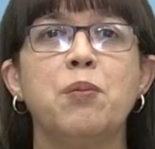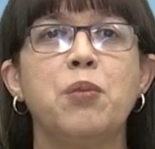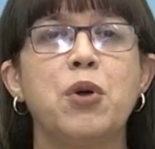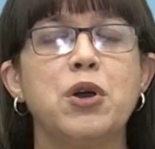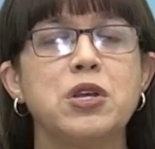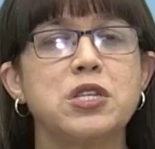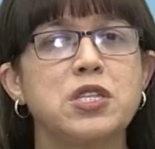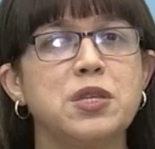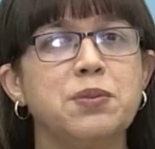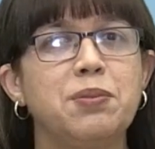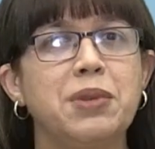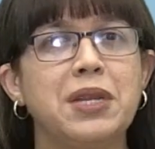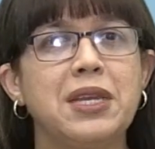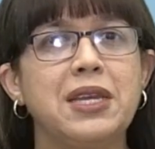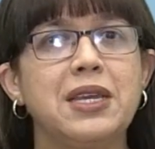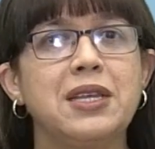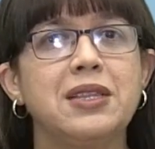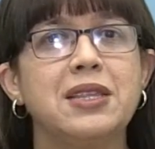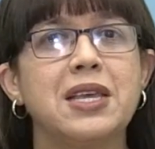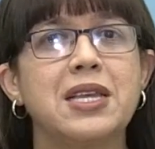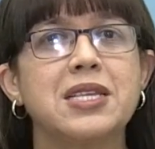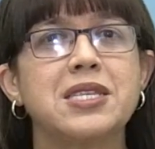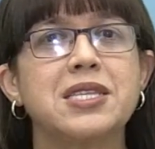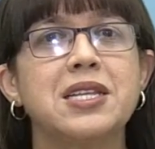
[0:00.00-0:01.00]
Possibly
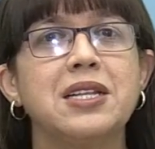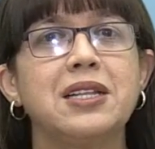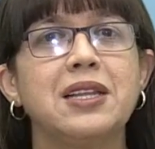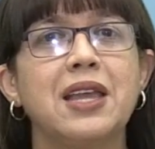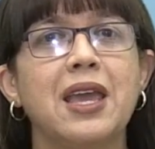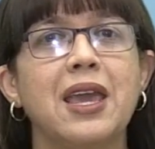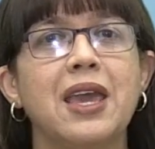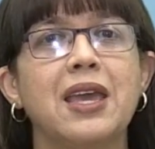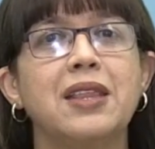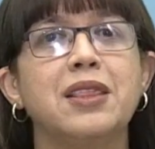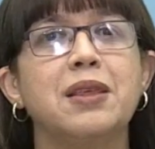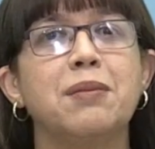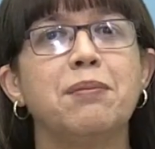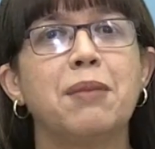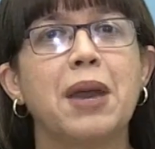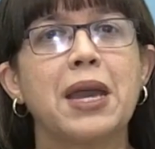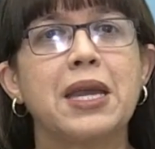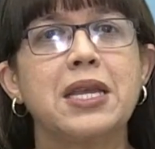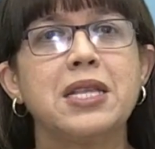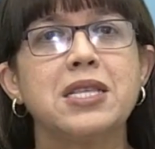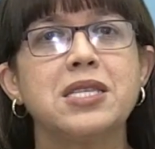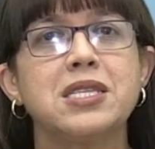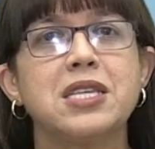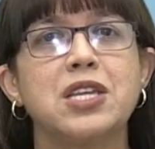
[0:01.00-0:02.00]
they still had the
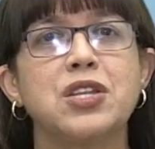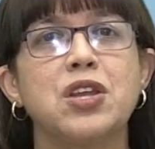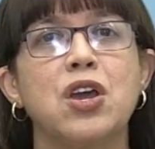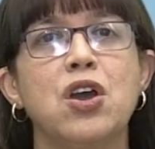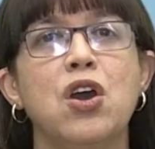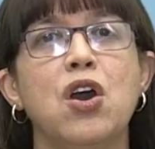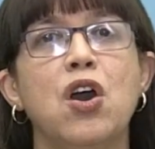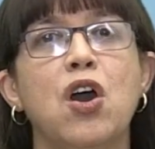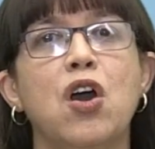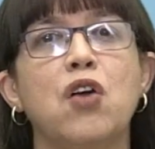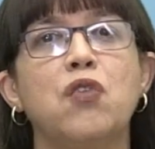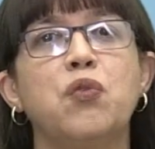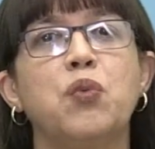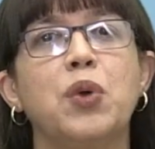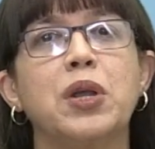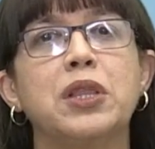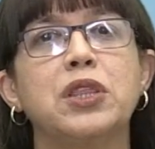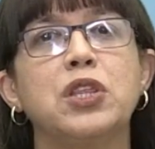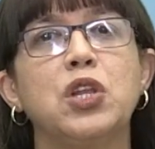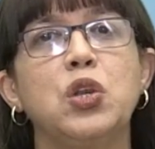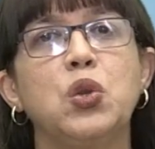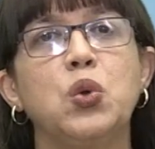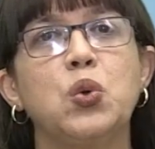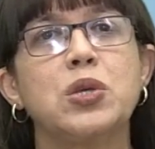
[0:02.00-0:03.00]
mindset of
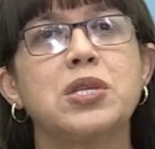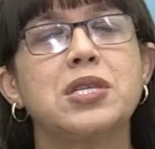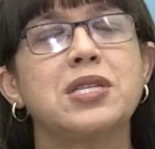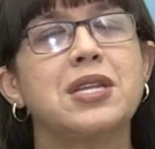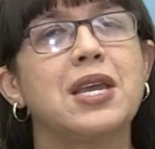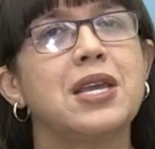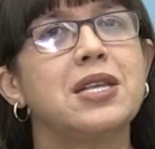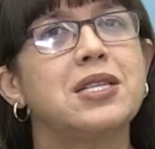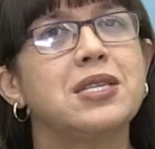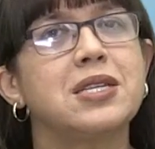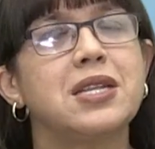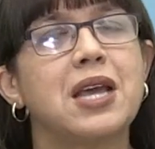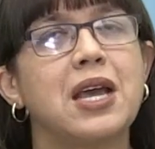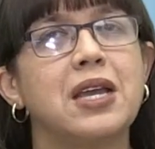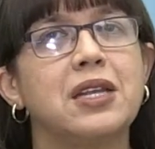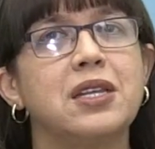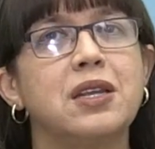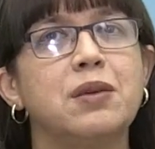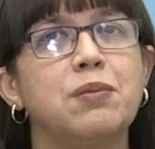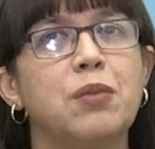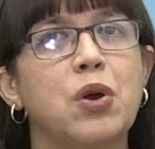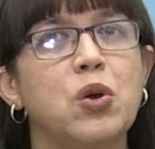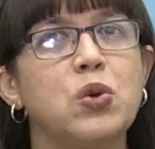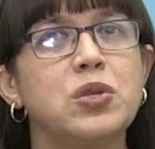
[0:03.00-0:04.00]
what the law stated
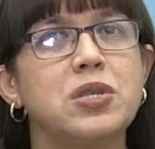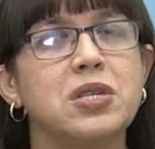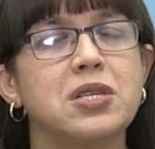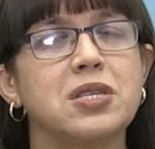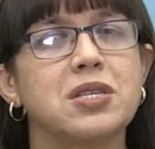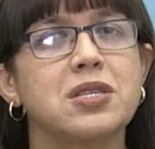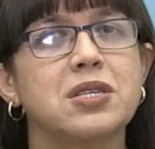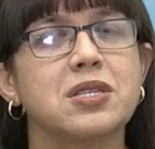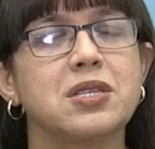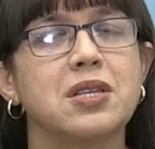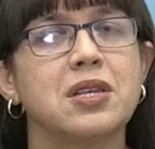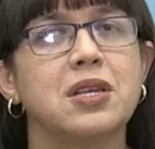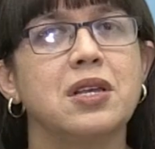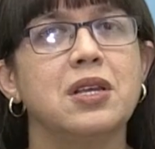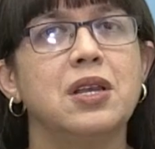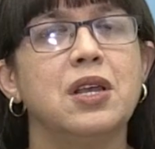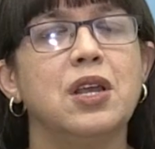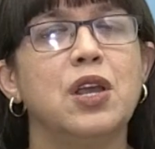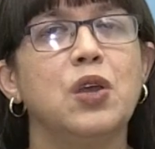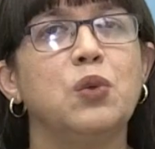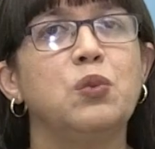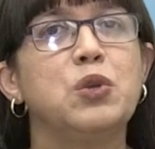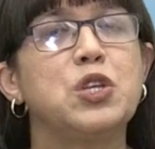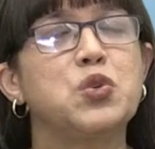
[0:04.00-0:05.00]
under Moses,
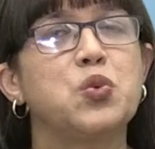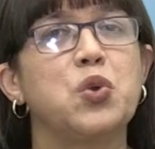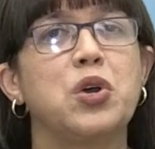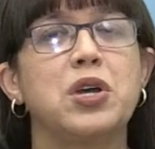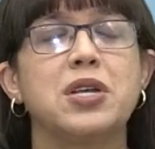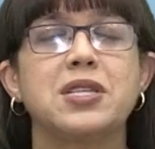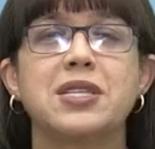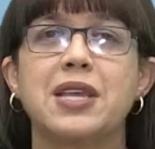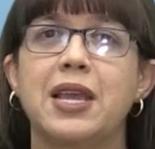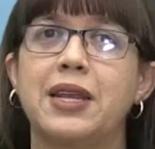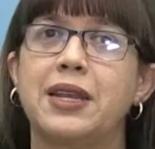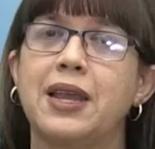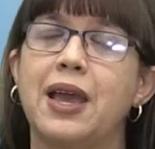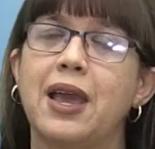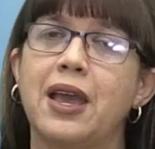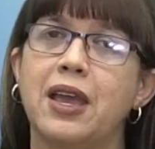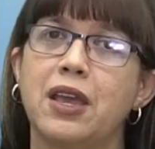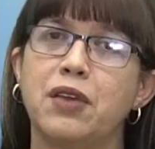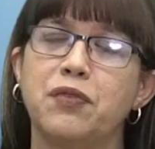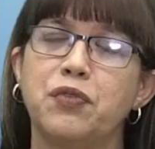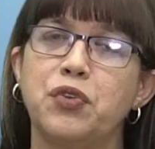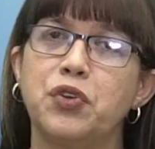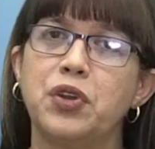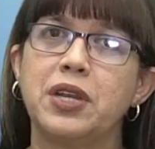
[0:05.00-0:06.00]
which was an
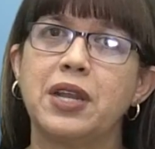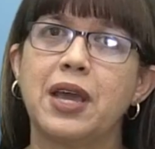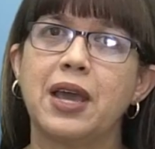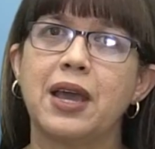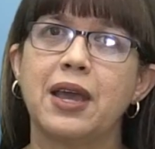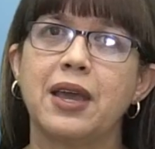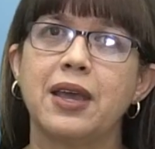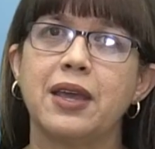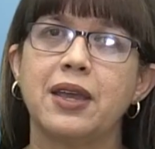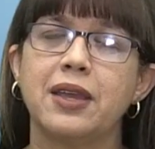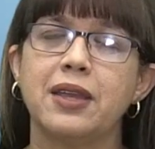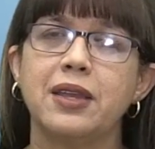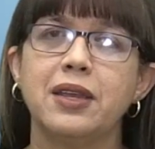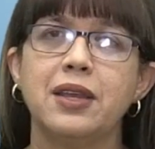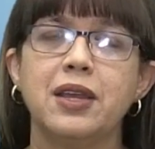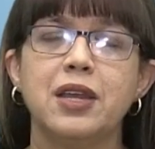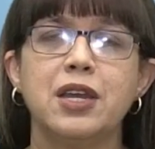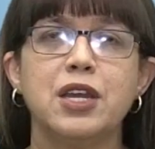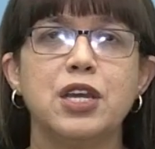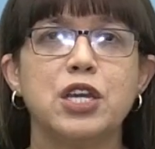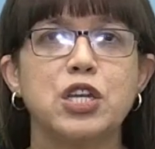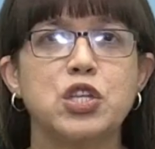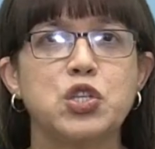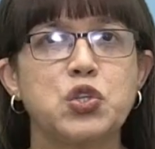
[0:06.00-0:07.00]
eye for an eye,
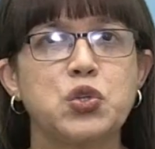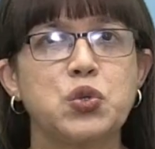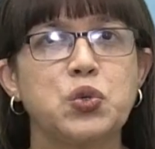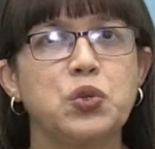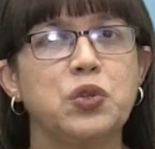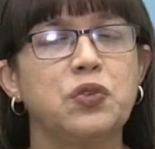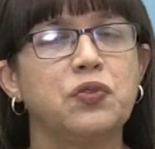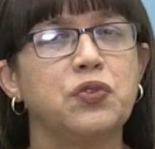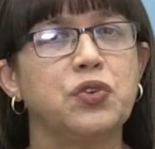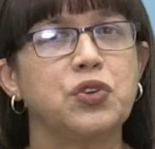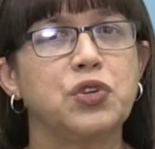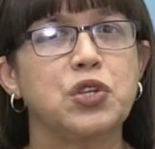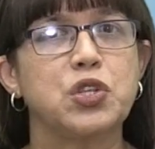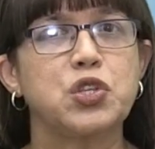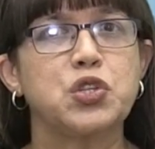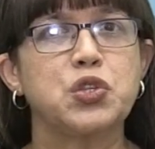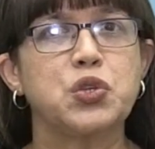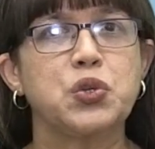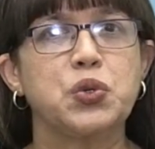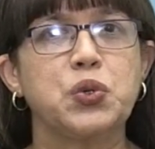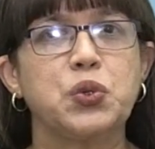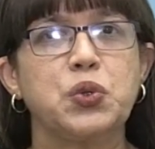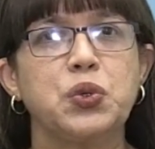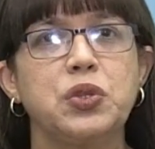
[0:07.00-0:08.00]
a tooth for a
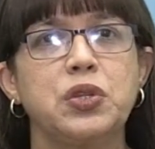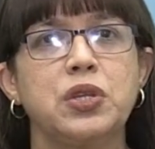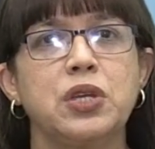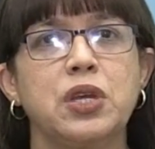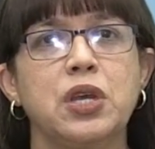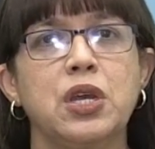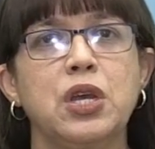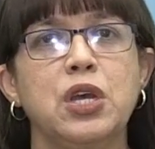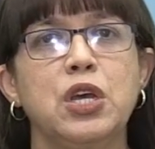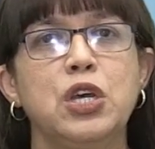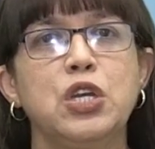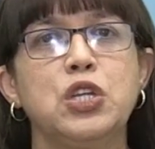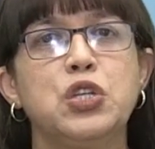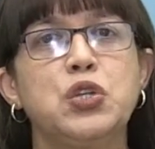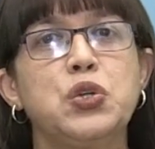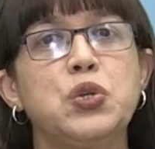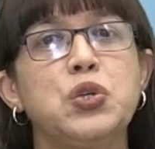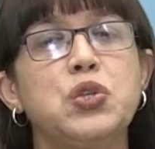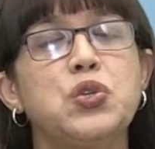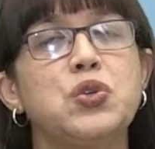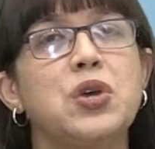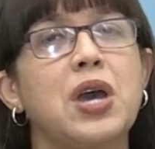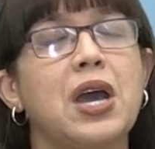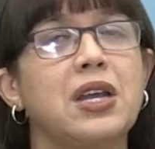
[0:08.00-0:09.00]
tooth,
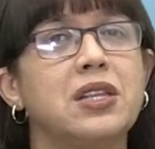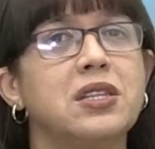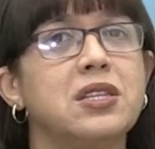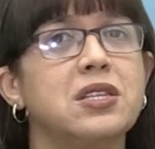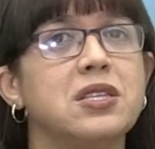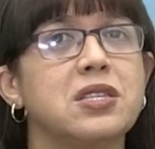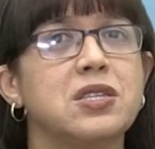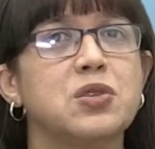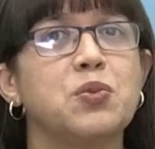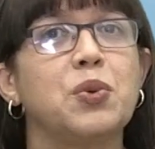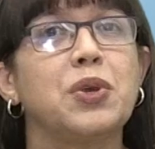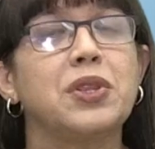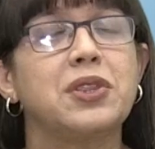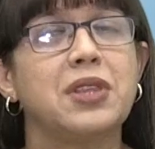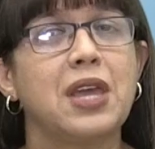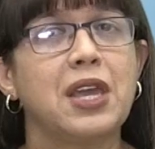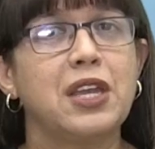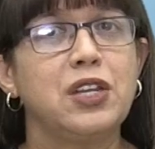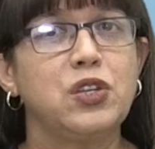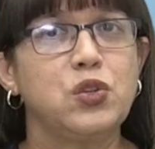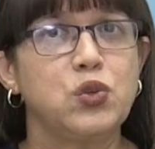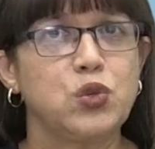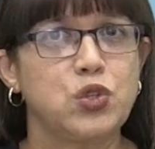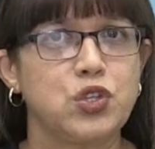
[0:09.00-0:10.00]
do to others what
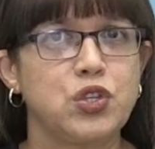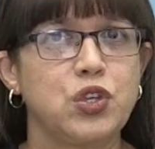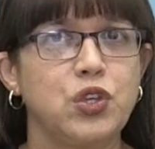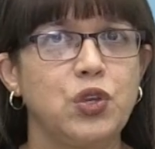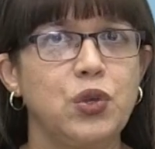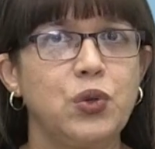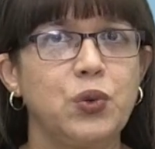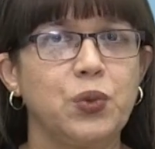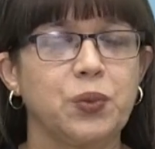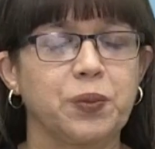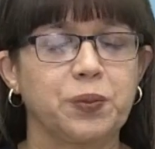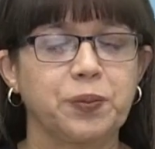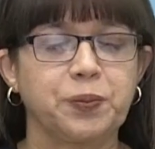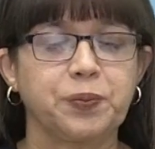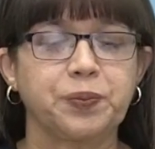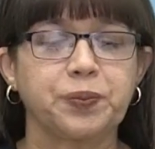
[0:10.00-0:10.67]
they do to you.